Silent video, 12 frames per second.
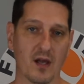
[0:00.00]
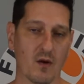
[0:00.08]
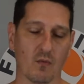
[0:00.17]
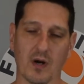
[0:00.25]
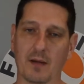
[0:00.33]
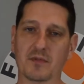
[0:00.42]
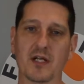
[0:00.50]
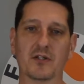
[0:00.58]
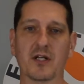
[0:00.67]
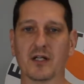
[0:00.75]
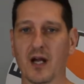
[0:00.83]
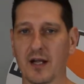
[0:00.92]
When I'm
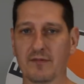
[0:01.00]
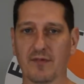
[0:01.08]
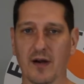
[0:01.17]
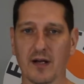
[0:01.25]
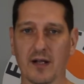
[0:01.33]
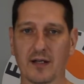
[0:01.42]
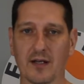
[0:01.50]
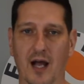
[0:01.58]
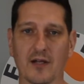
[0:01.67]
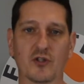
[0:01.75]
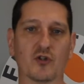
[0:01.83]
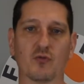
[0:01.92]
teaching knife fighting,
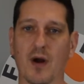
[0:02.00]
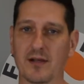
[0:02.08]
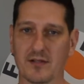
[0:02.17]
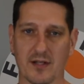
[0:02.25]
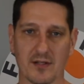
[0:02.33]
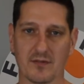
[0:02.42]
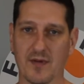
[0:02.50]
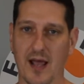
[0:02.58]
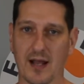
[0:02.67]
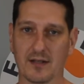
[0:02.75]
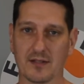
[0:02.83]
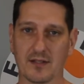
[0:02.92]
I stress this
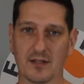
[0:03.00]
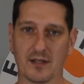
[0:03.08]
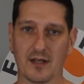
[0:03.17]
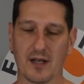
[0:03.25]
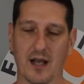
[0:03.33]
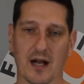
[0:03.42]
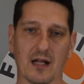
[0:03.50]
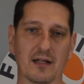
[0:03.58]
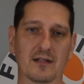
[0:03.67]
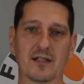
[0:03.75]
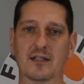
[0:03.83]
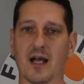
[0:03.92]
fact, and I
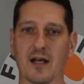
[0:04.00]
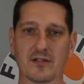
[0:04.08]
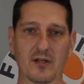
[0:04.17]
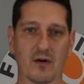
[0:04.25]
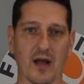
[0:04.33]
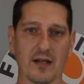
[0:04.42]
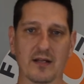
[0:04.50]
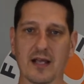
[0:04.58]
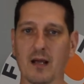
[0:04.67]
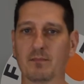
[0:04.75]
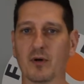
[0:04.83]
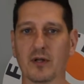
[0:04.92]
let these guys know, hey, you
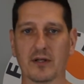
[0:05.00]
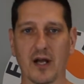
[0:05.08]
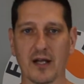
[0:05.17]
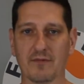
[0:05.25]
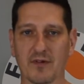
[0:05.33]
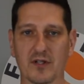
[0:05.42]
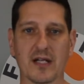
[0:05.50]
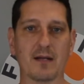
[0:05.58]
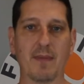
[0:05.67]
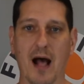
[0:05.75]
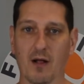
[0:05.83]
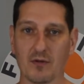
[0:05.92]
can't pull a knife and
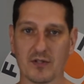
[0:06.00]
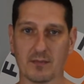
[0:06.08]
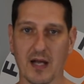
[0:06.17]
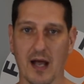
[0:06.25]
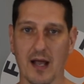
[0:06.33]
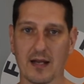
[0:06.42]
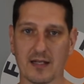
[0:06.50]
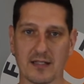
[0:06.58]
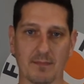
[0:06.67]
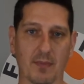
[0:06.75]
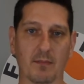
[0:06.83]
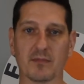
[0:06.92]
debowel some guy because he
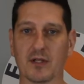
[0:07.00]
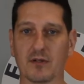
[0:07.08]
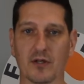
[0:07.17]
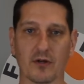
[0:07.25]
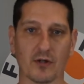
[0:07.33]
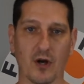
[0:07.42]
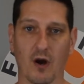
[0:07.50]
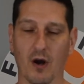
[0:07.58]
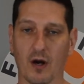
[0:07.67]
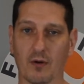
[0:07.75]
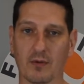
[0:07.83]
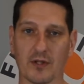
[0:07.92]
bumped into your
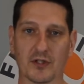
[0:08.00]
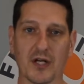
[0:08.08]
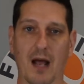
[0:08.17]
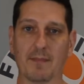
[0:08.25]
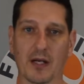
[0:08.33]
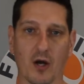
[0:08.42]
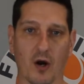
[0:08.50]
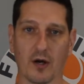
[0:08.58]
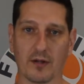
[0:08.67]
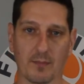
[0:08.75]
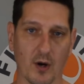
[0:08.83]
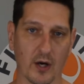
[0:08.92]
car with a shopping cart
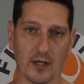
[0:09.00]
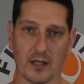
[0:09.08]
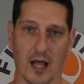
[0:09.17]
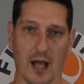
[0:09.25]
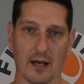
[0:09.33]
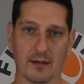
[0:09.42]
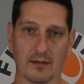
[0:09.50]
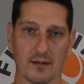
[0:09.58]
in the parking lot.